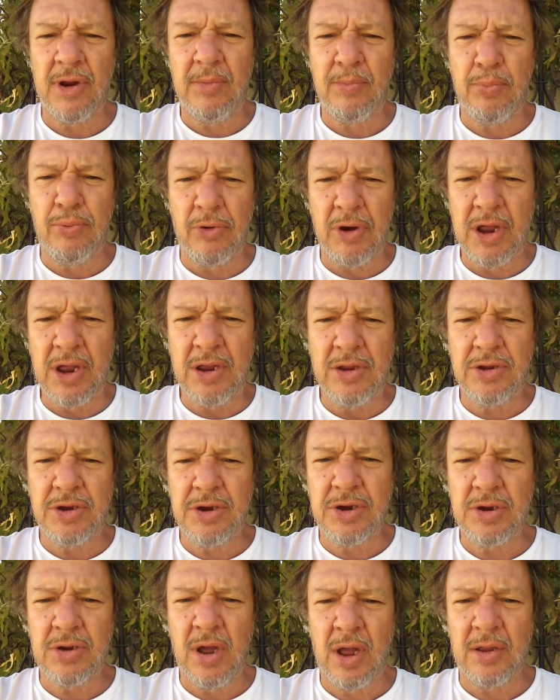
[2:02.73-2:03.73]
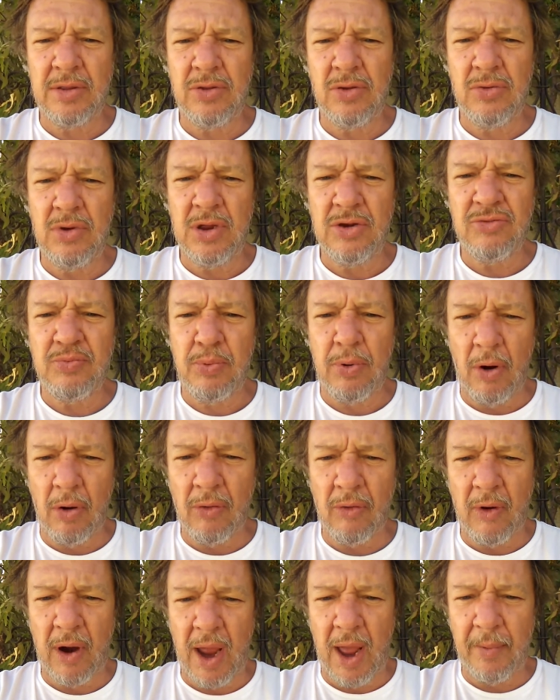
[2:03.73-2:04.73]
breach to his
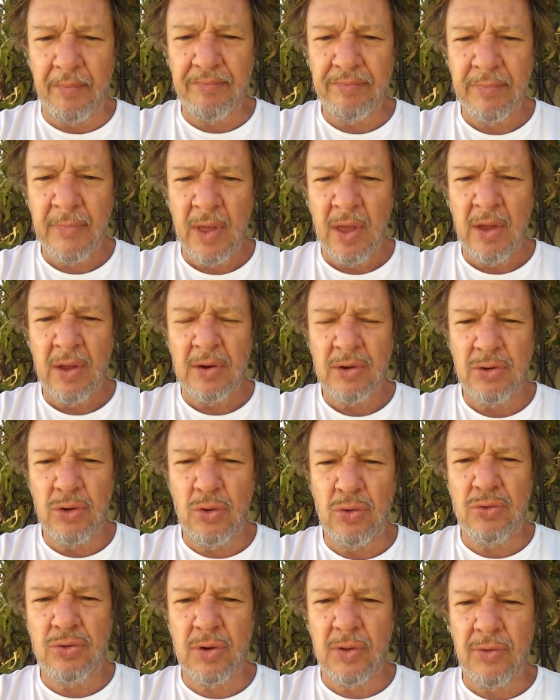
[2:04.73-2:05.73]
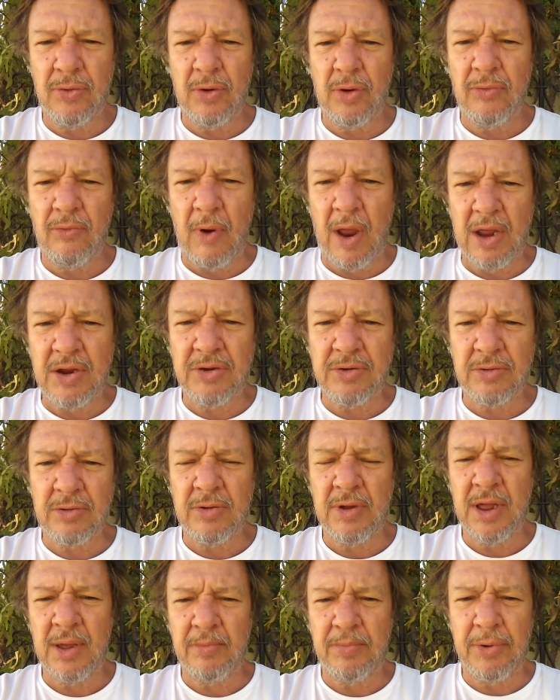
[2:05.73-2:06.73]
program due to their racial
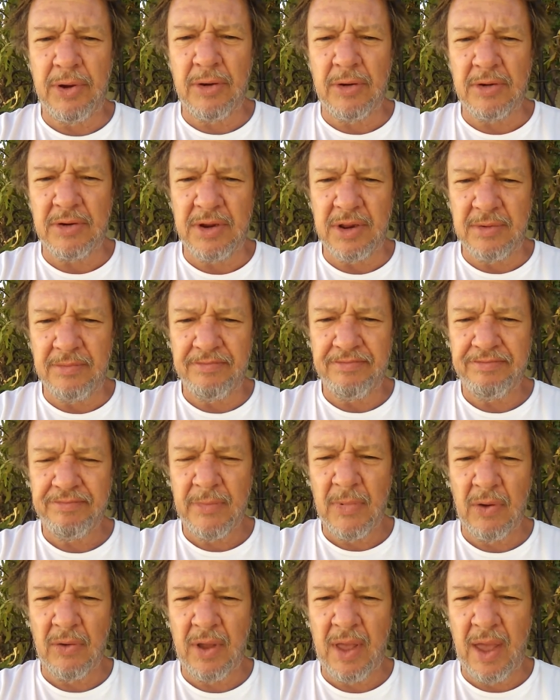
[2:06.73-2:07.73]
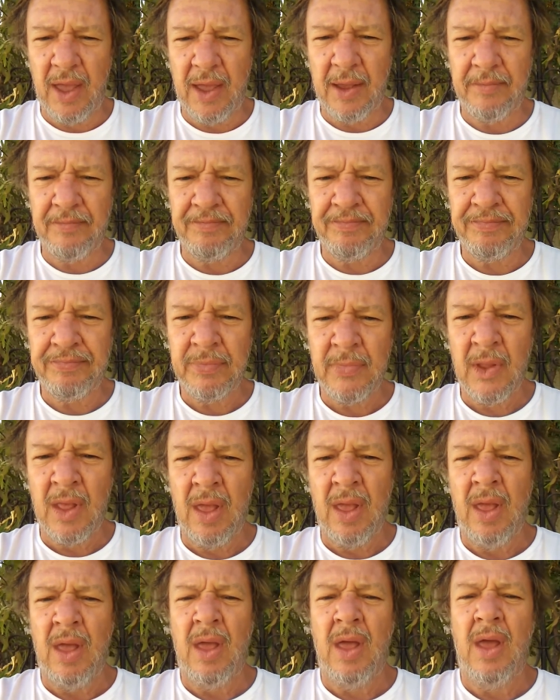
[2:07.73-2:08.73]
impurity. Okay.
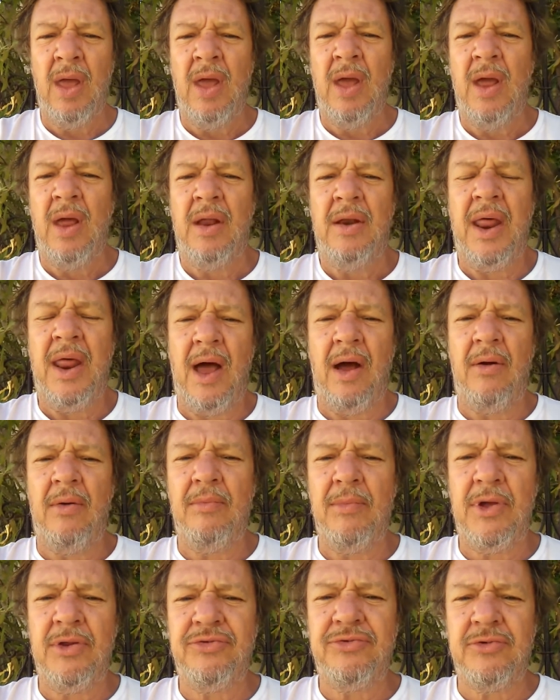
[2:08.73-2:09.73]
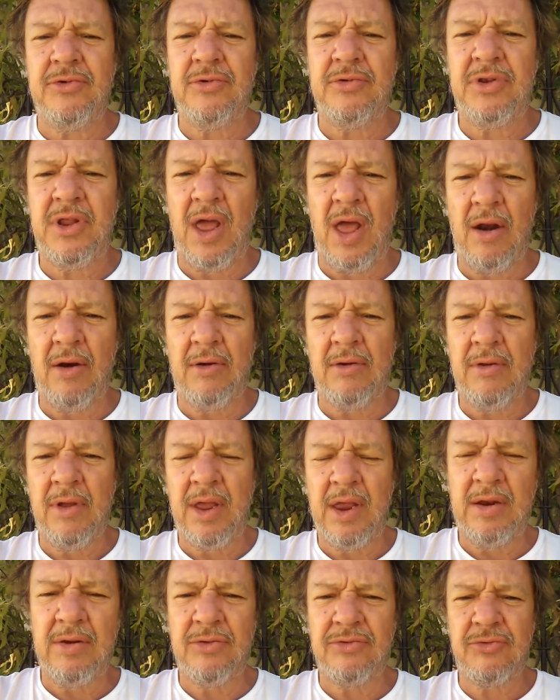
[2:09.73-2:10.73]
Now, Mr. Teller,
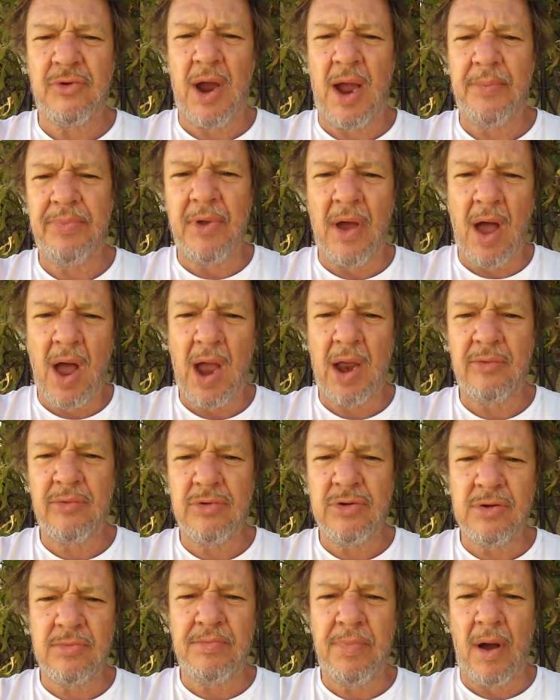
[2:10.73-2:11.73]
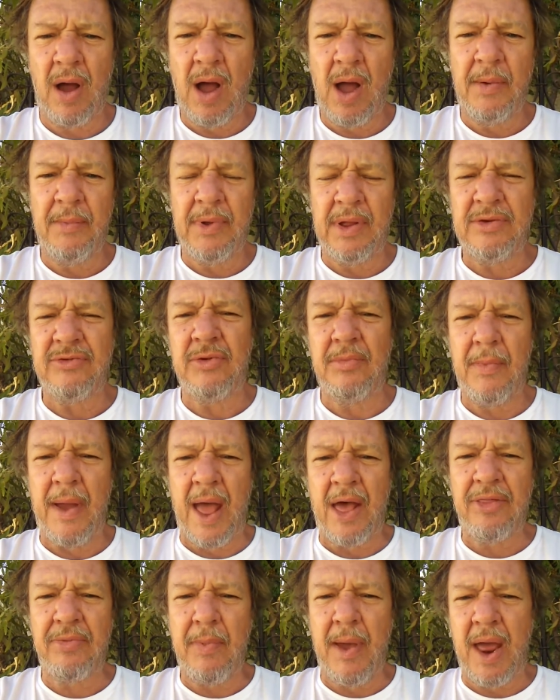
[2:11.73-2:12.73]
he described the hydrogen bomb as a
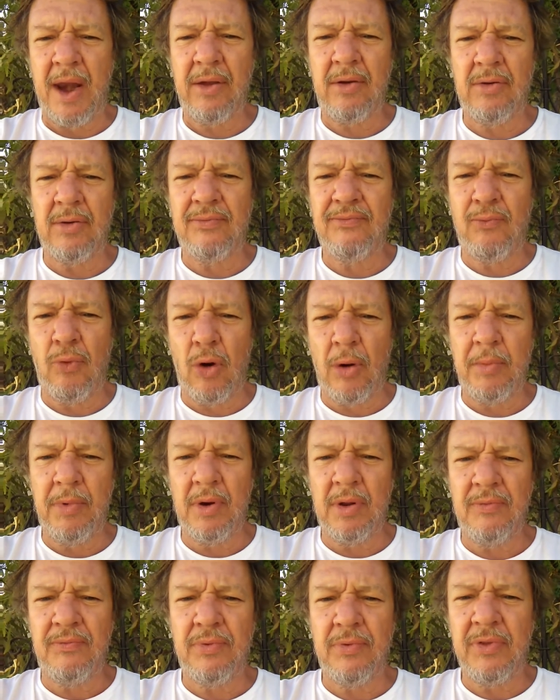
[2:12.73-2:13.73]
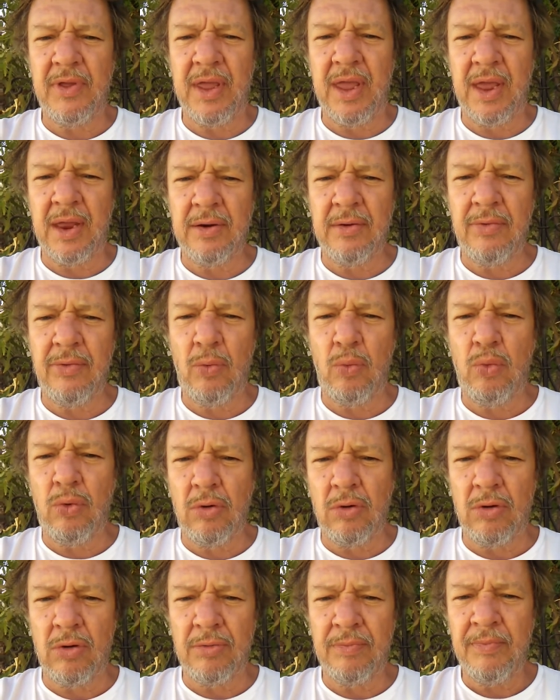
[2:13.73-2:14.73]
mathematical formula for the end of the
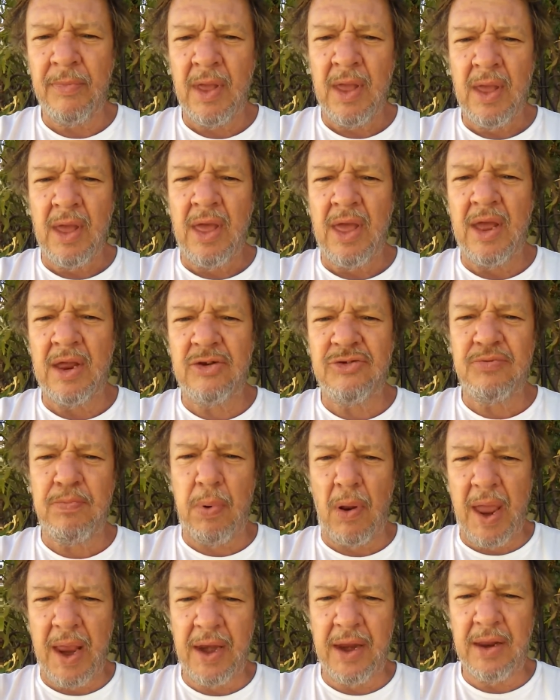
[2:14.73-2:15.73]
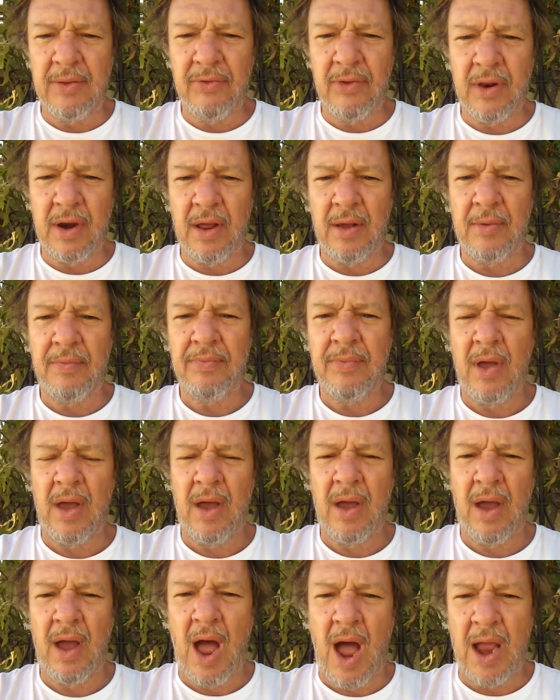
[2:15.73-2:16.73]
world, explaining that
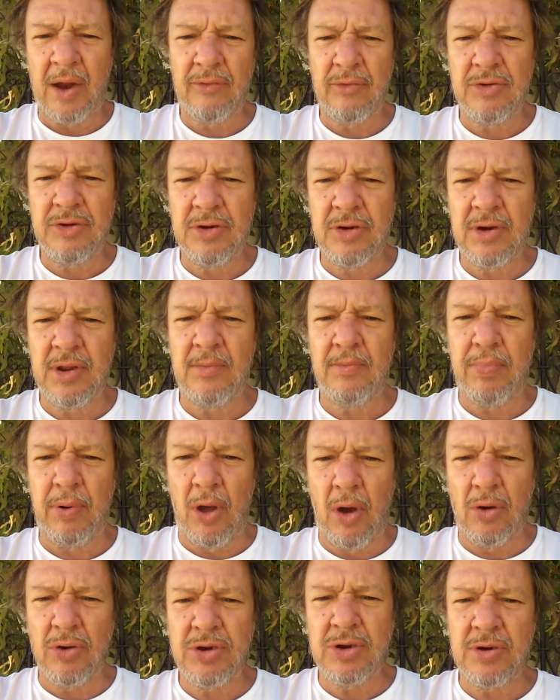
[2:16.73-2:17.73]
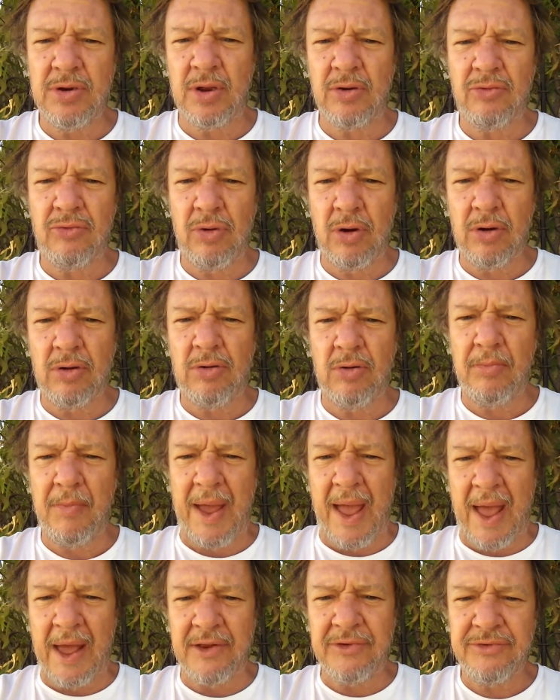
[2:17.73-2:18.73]
a hydrogen implosion at critical
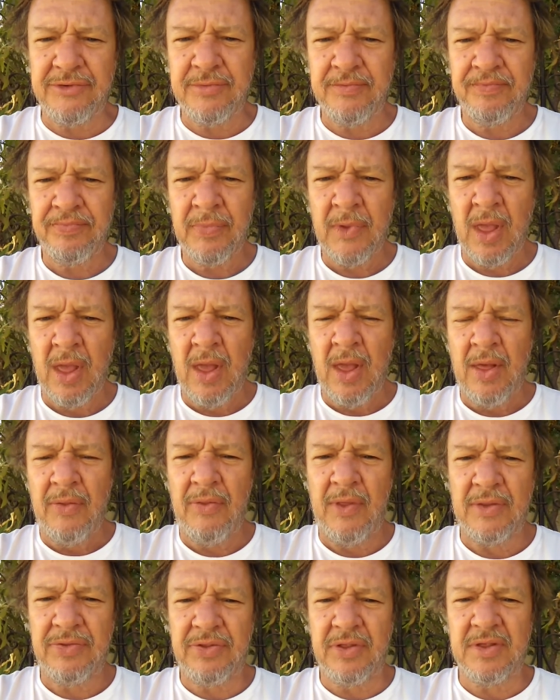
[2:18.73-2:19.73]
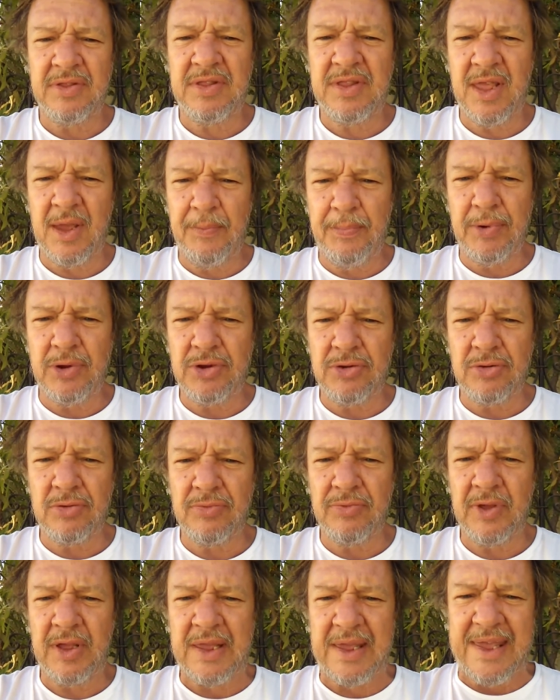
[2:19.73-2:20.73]
mass, that the temperature,
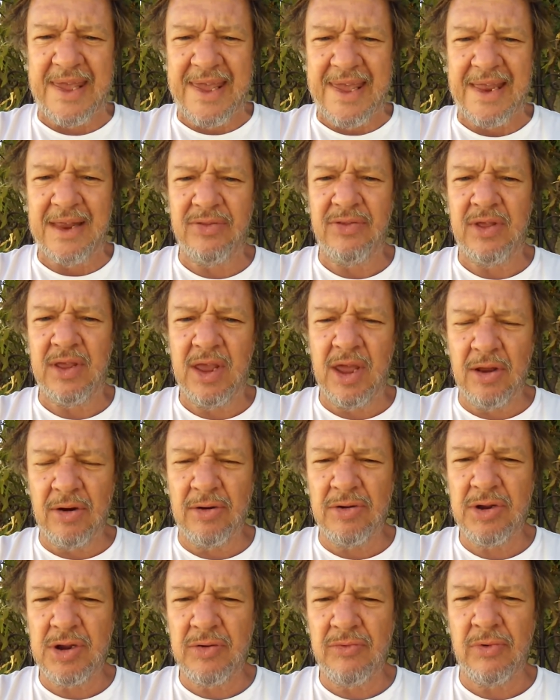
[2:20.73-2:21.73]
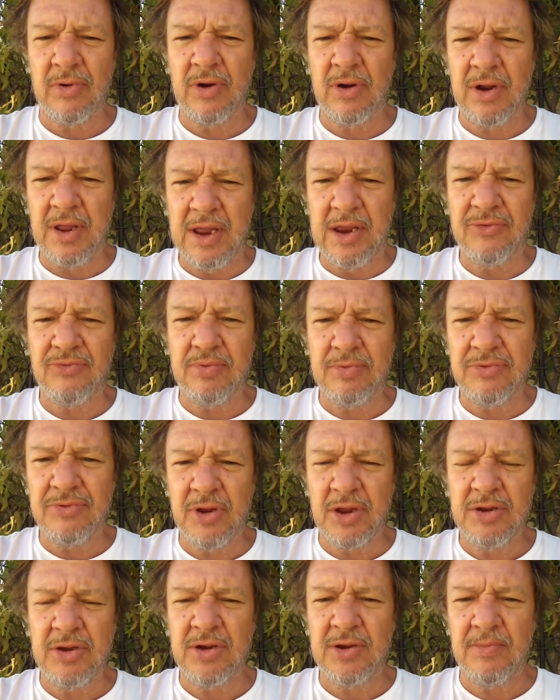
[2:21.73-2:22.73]
the heat, the energy released from
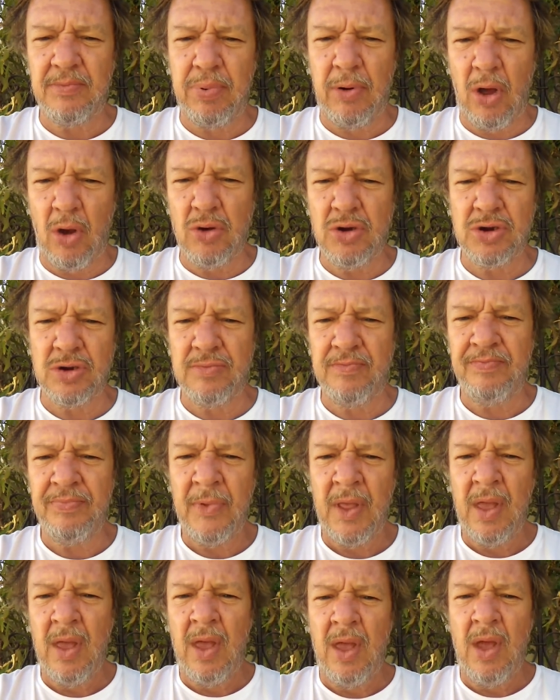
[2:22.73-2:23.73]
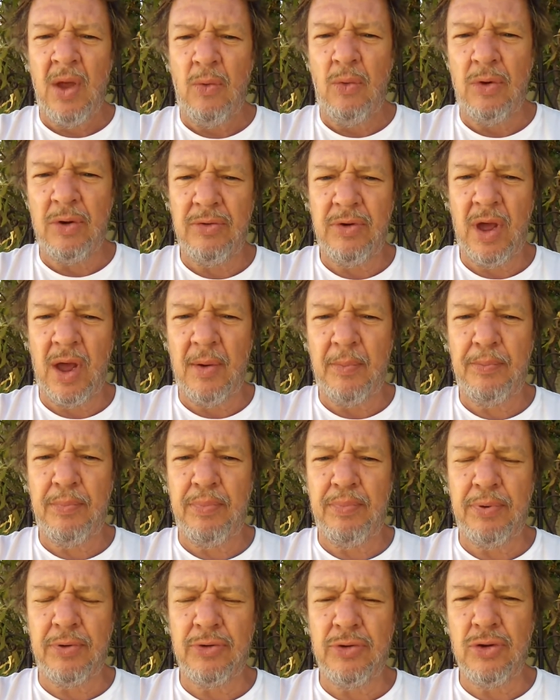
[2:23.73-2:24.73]
such an implosion would
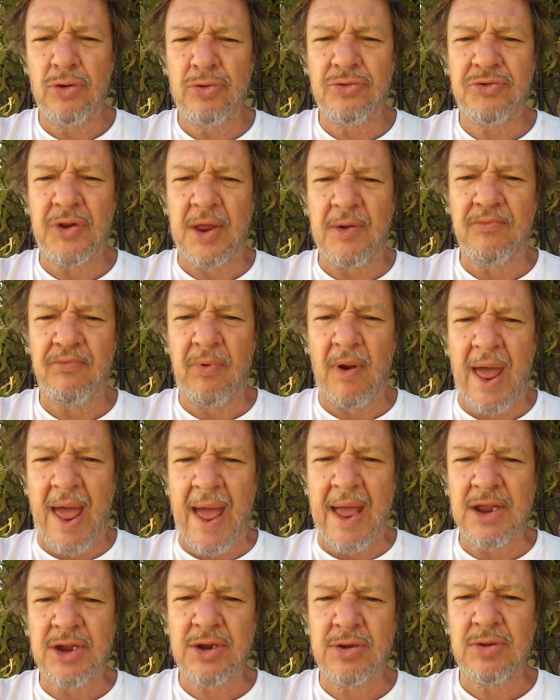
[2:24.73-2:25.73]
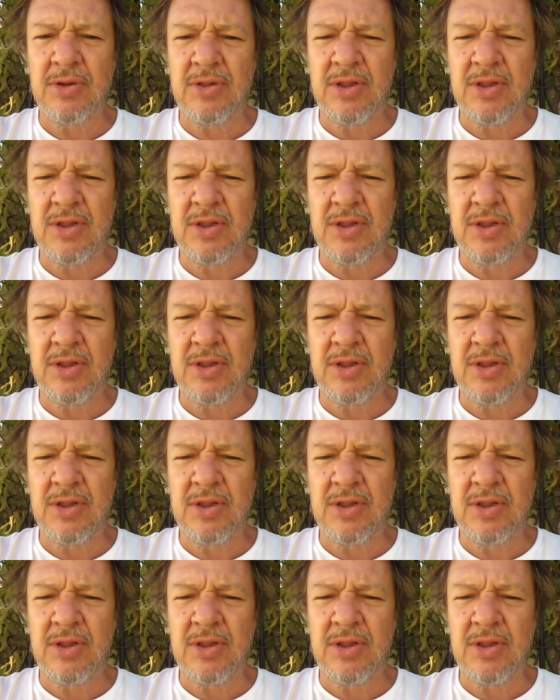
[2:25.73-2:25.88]
produce a flash